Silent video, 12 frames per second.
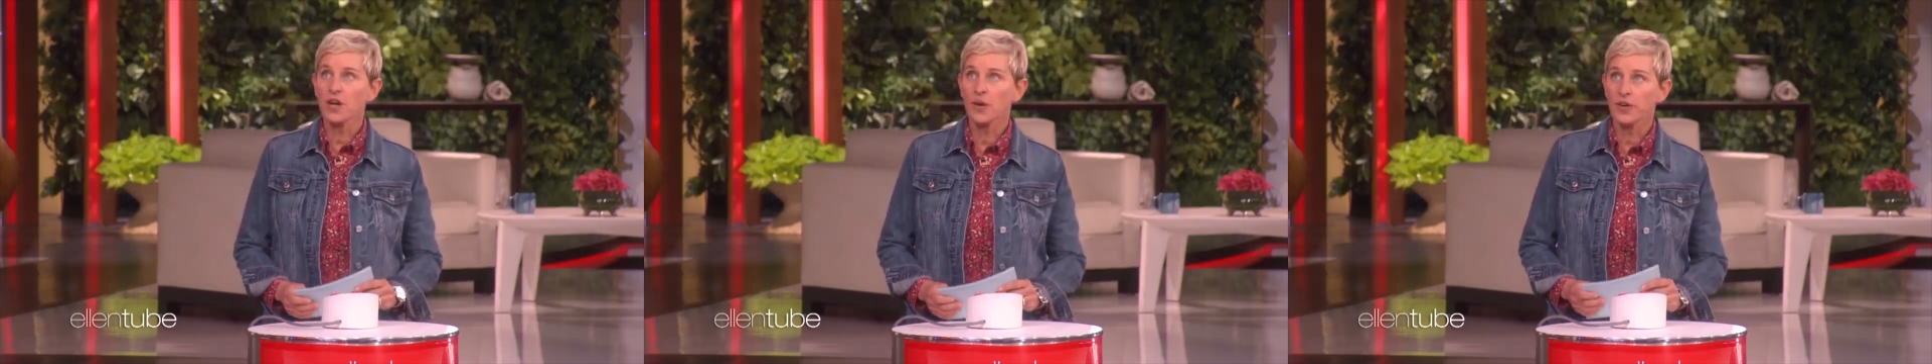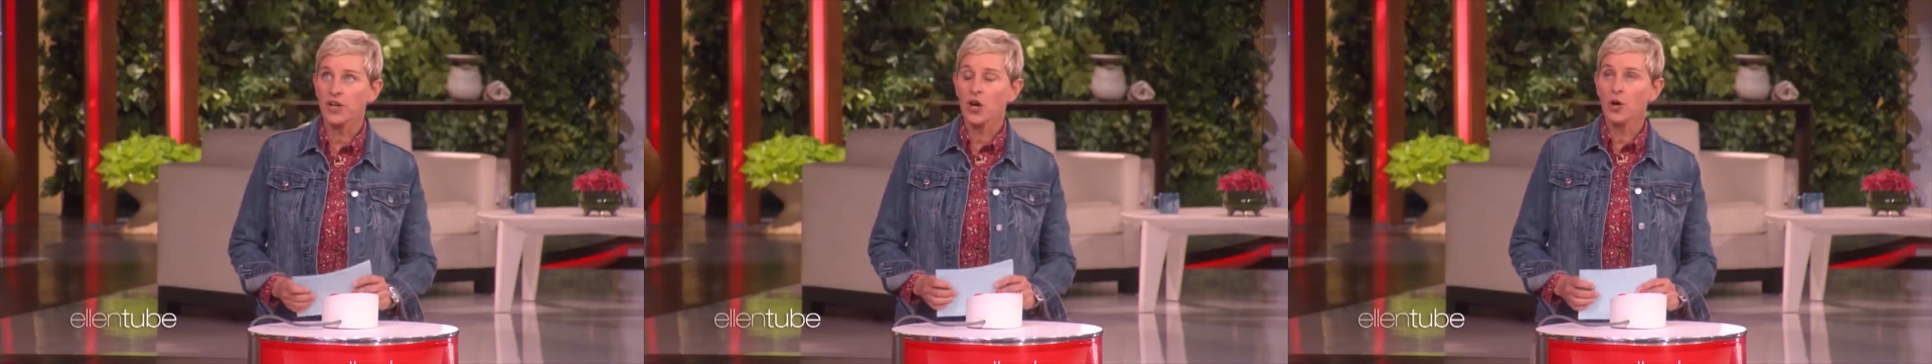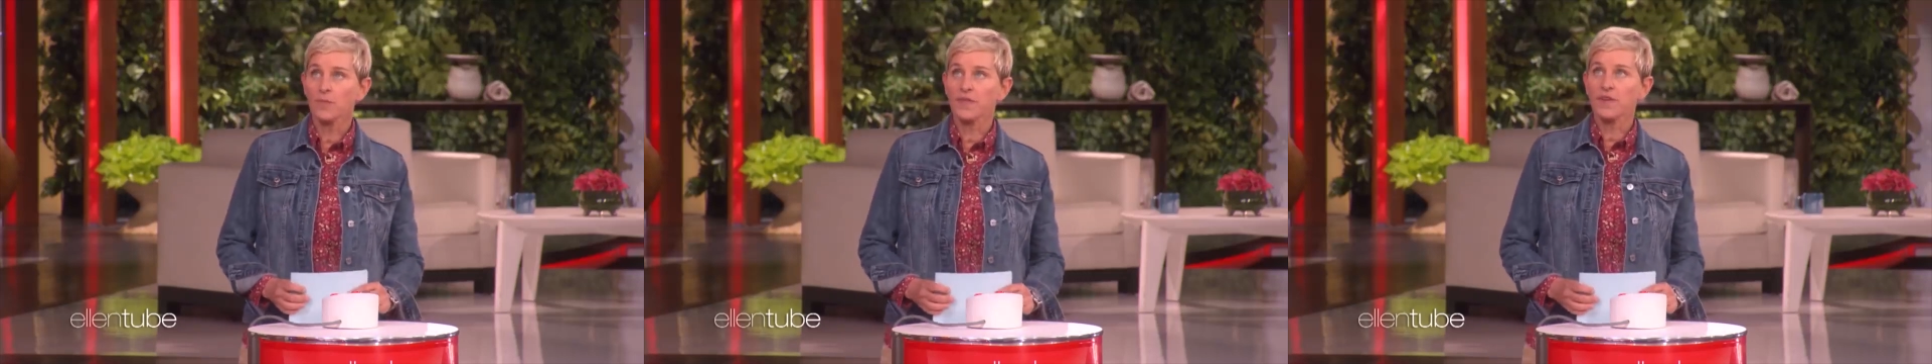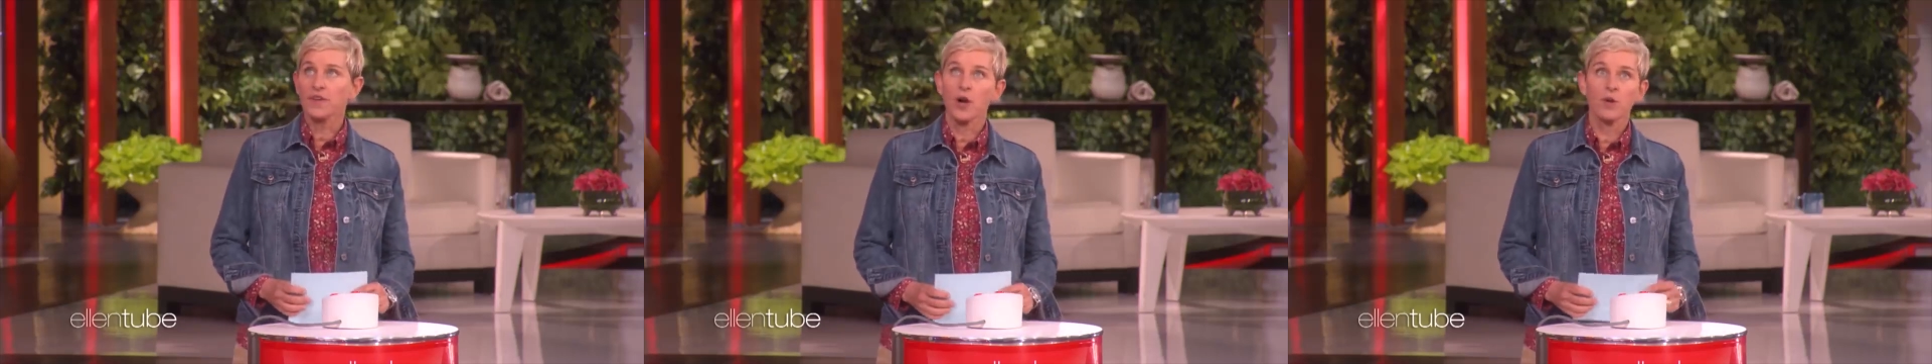Sadly,
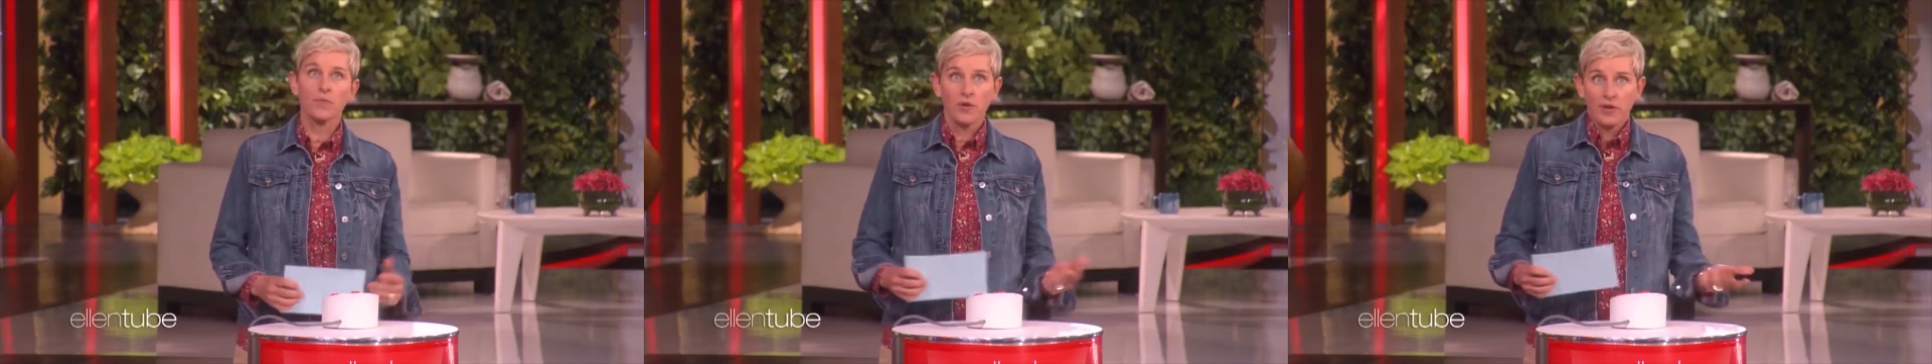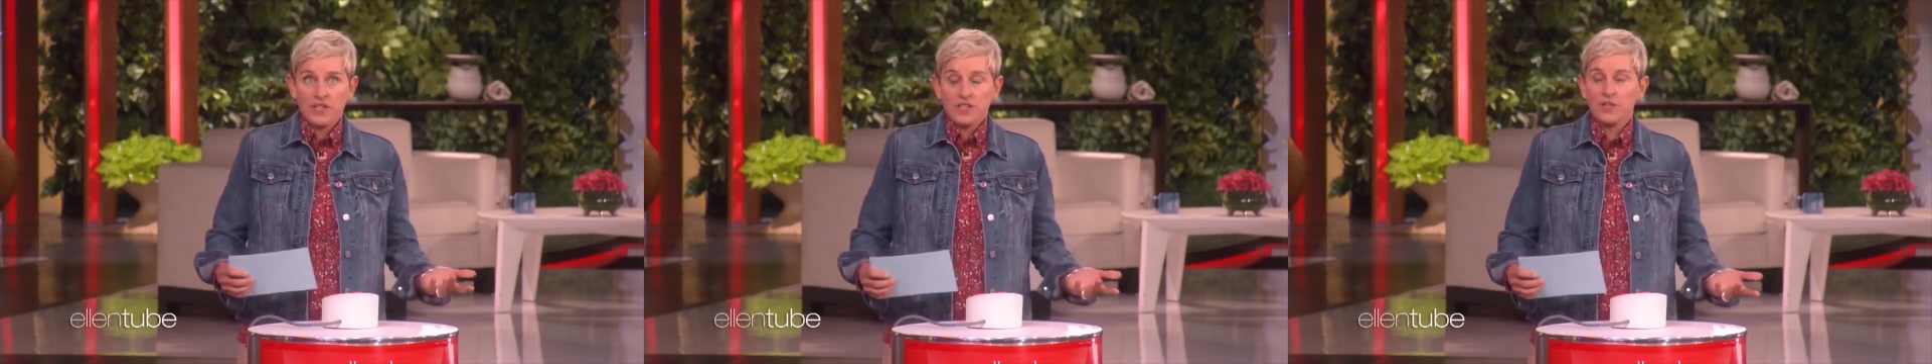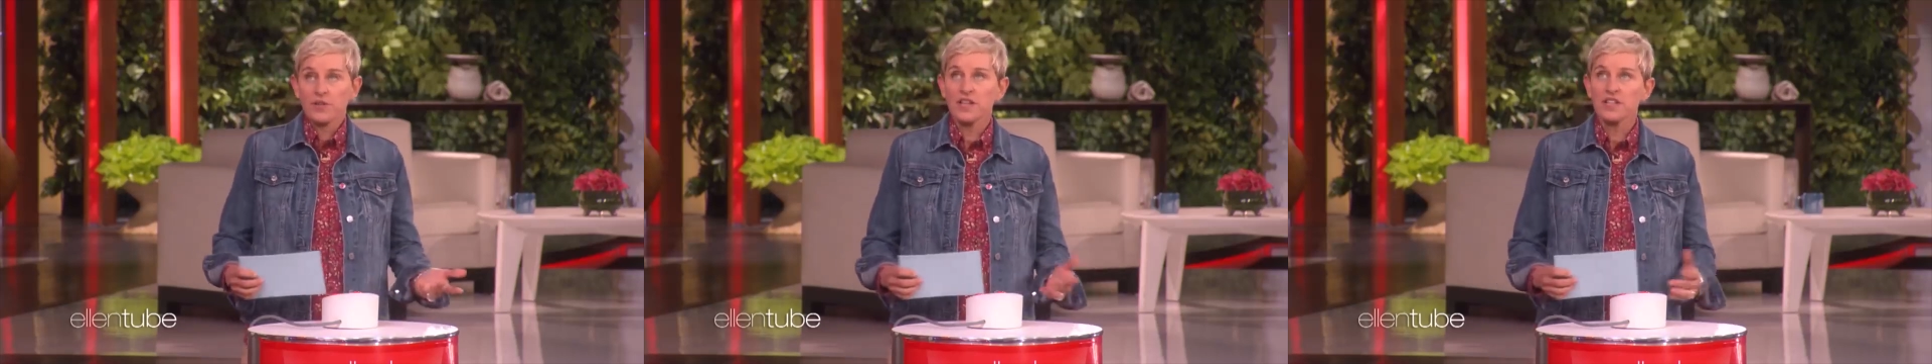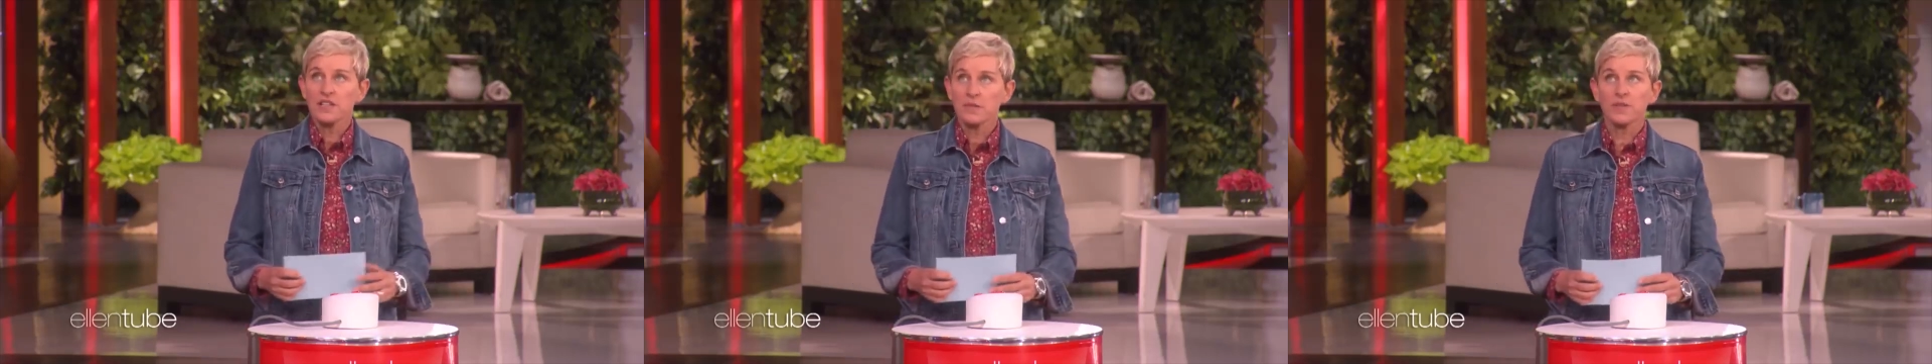the show's fourth
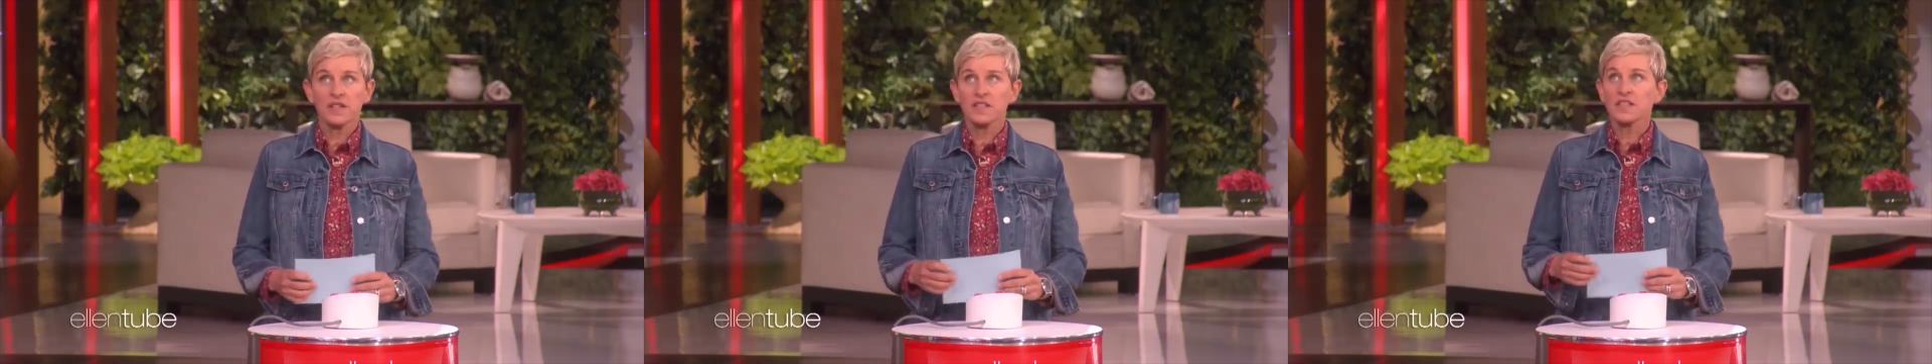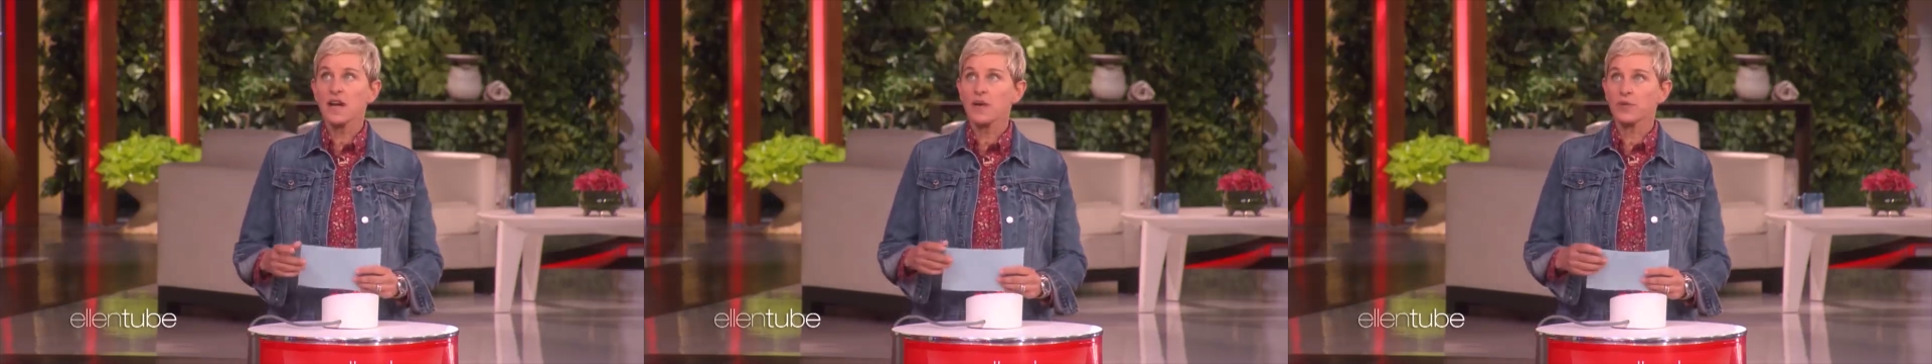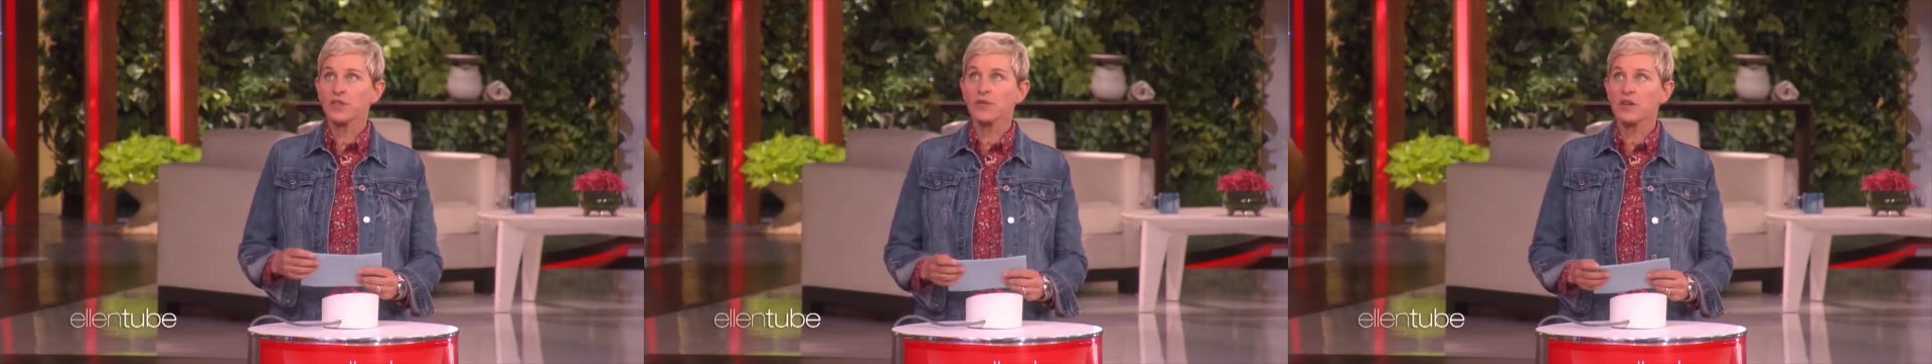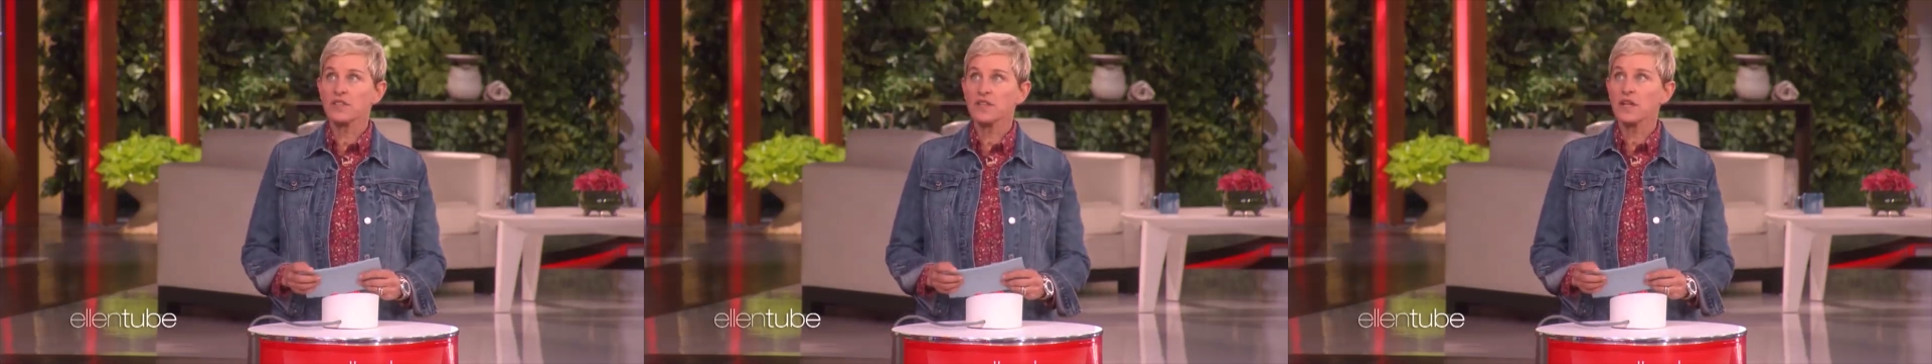season is going to be
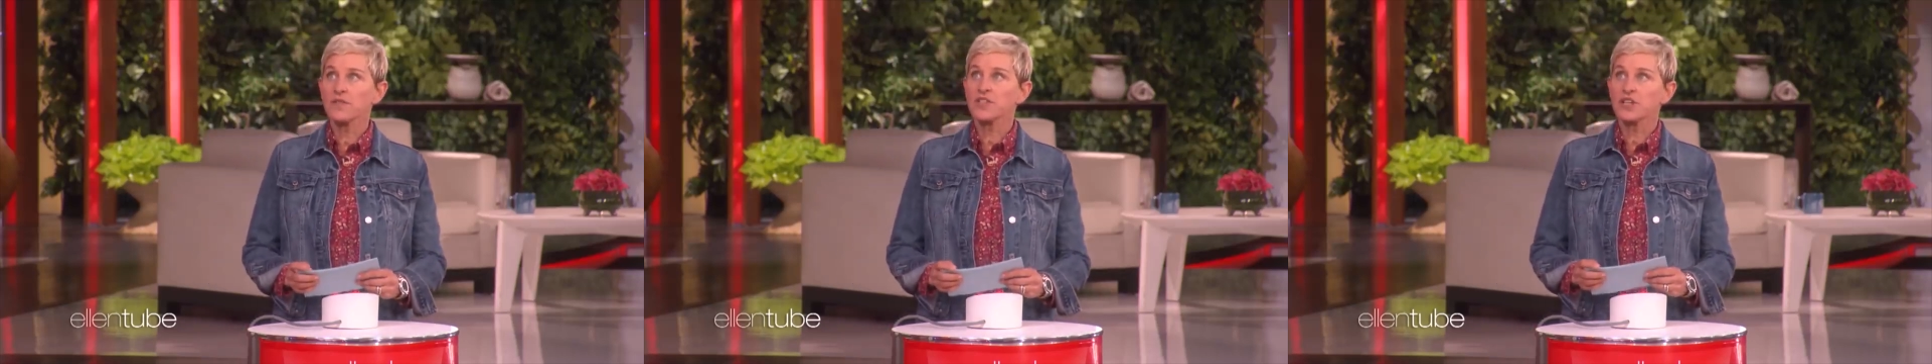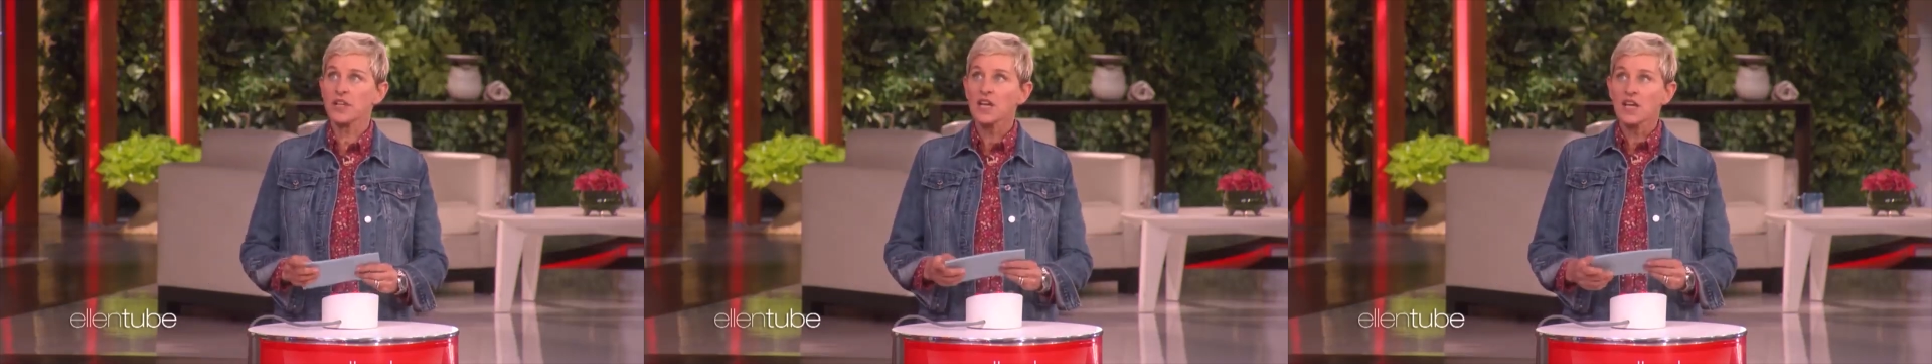its last.